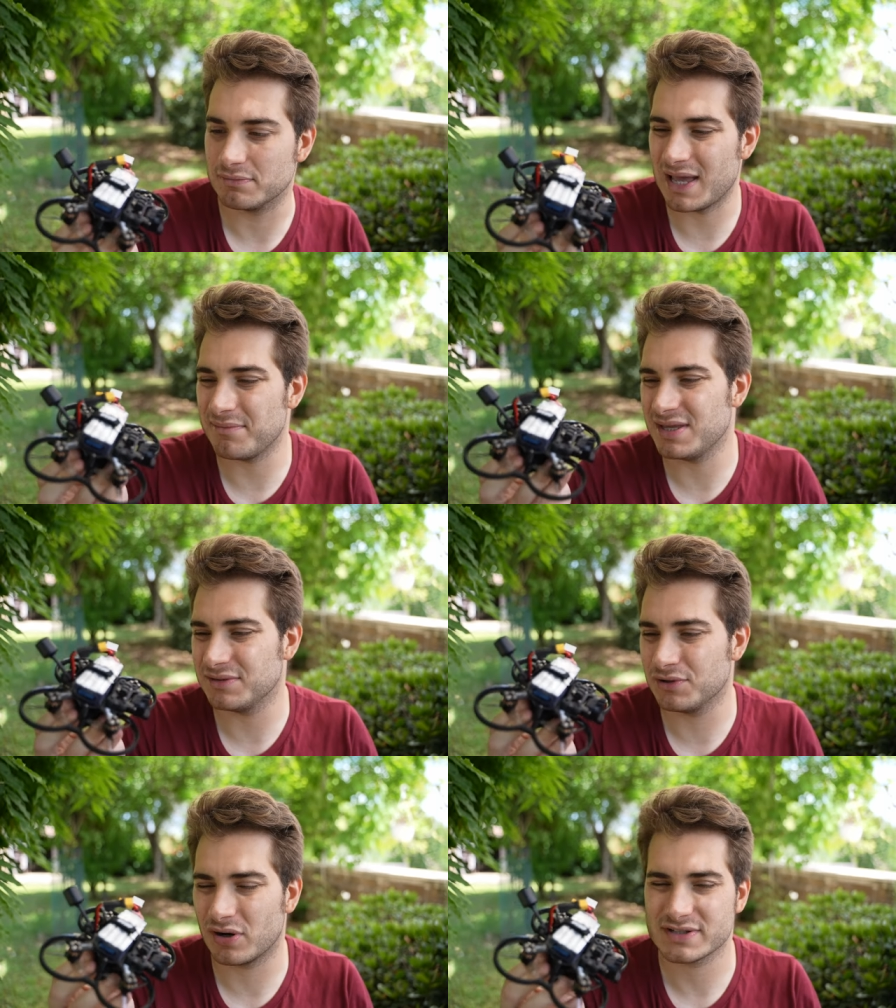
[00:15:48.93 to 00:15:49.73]
Maybe
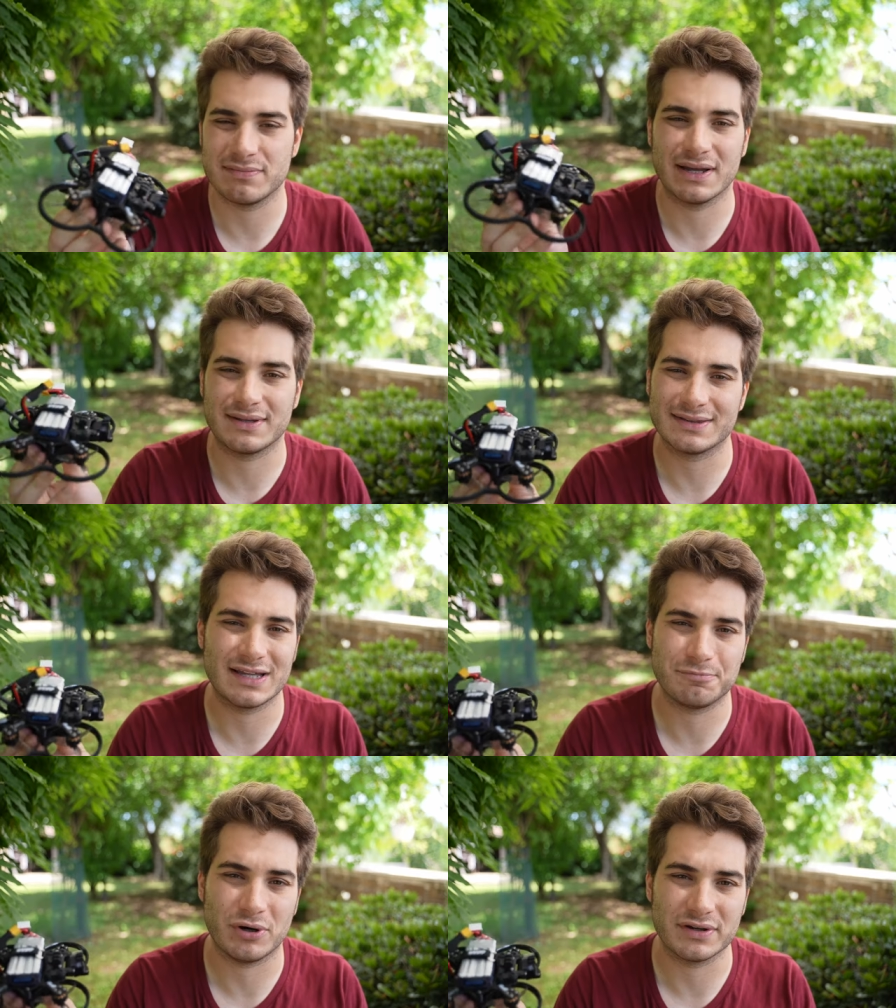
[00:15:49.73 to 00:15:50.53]
indoors, but at
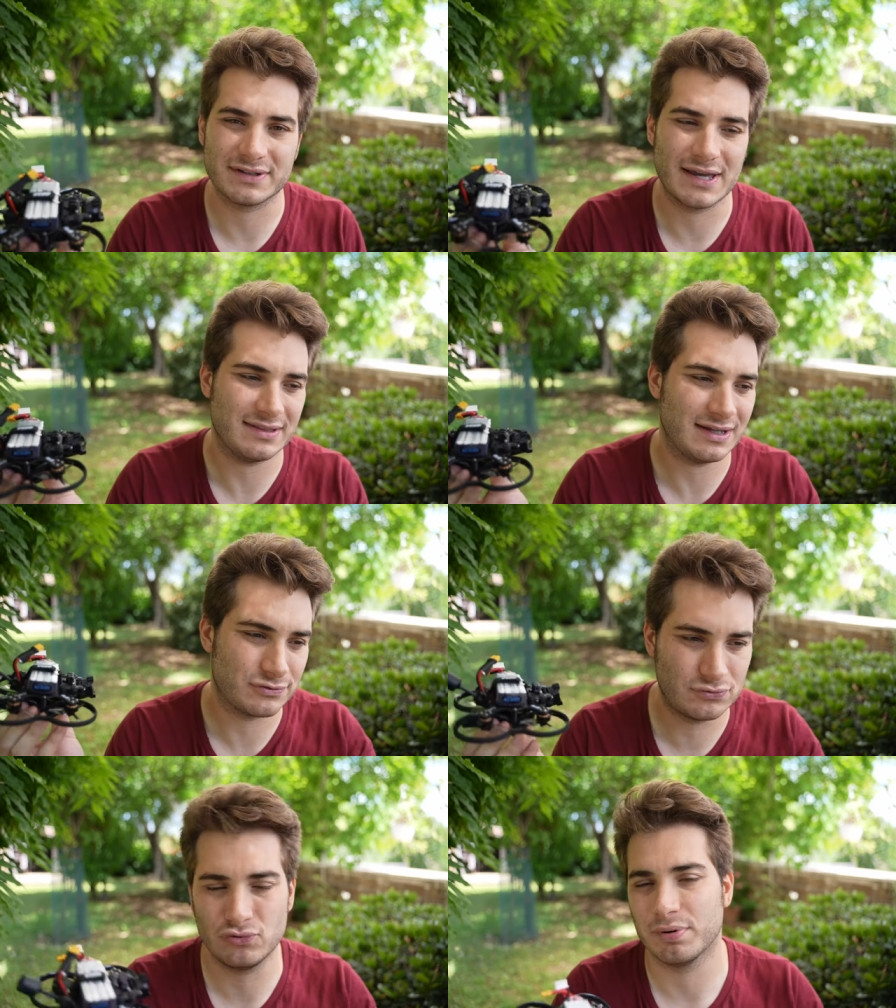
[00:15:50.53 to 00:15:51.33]
that point get at
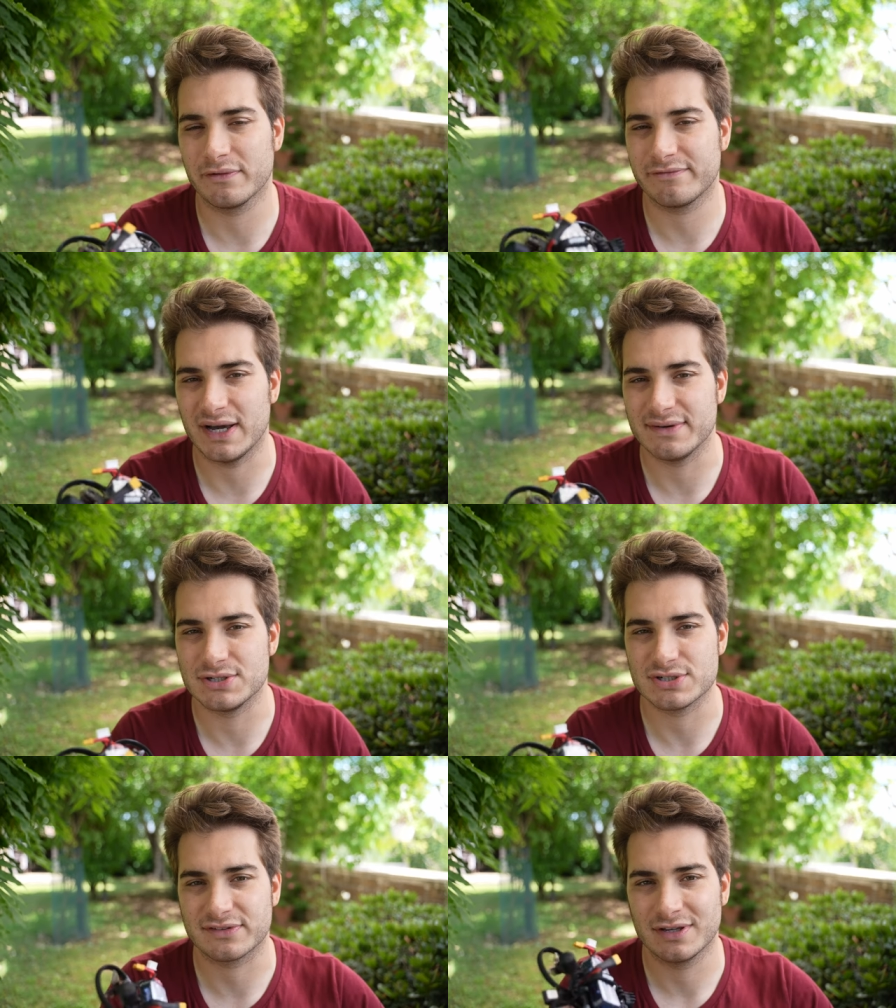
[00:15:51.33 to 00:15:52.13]
2.5
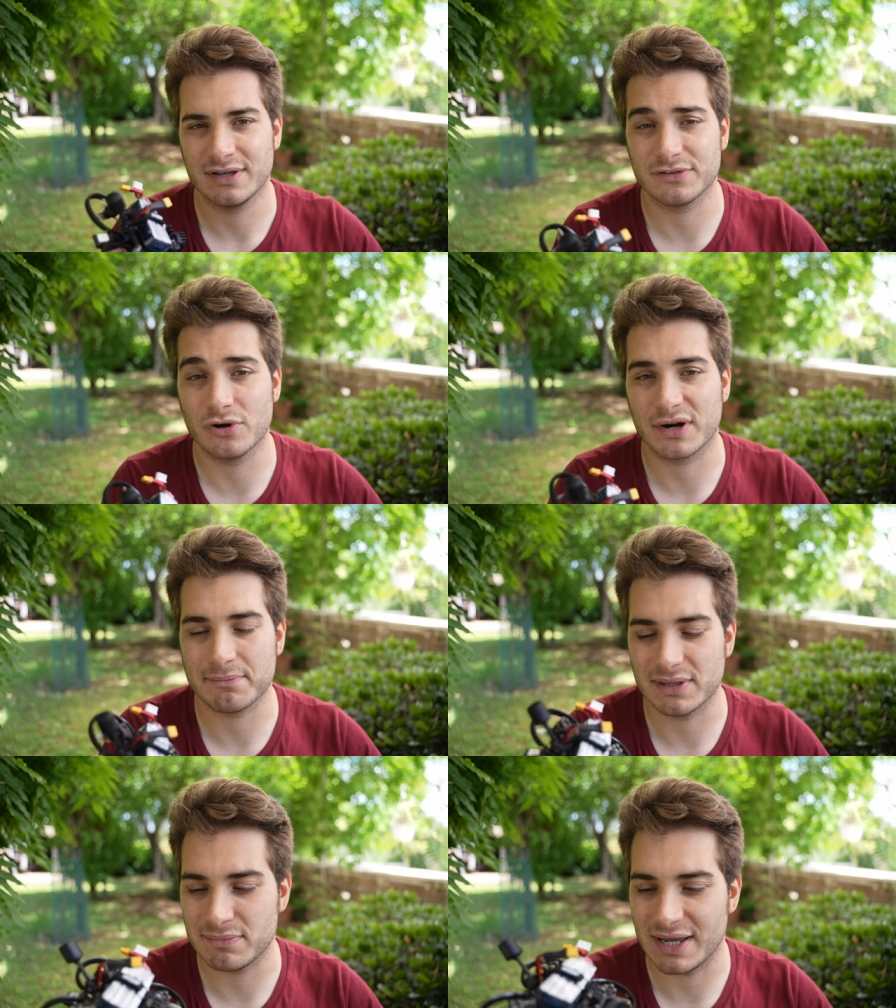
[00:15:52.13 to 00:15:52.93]
inches, it's gonna
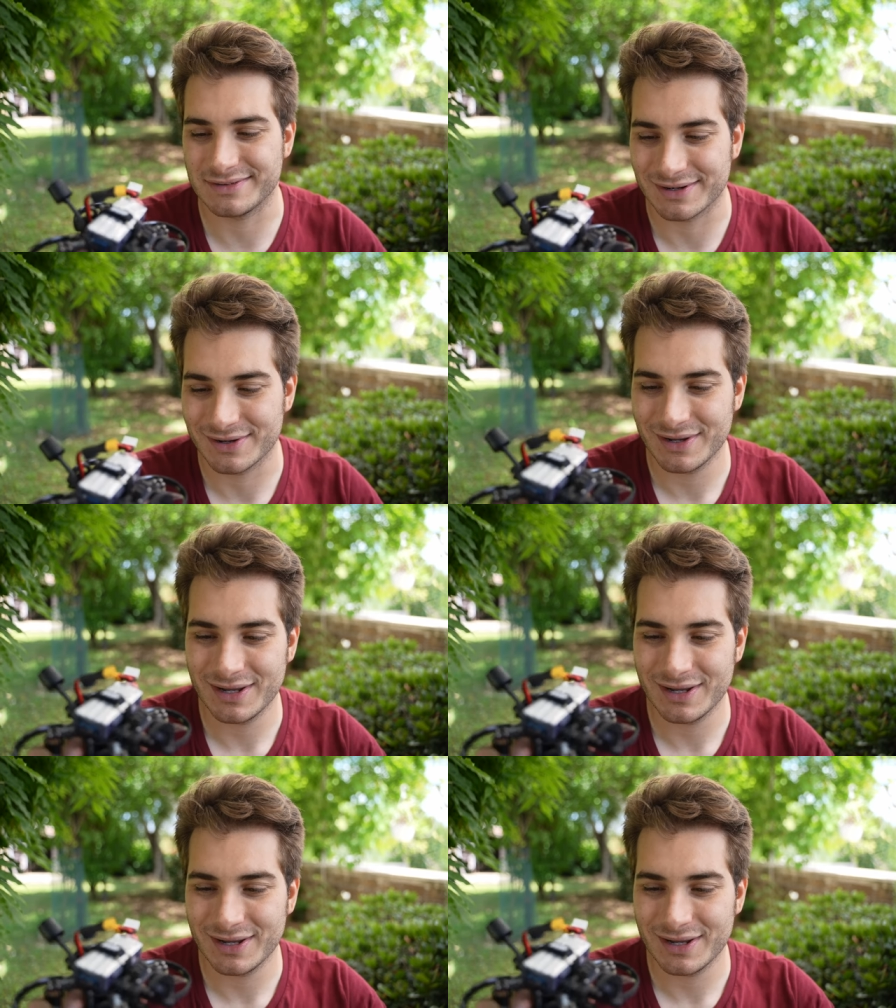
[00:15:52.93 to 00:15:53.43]
be better.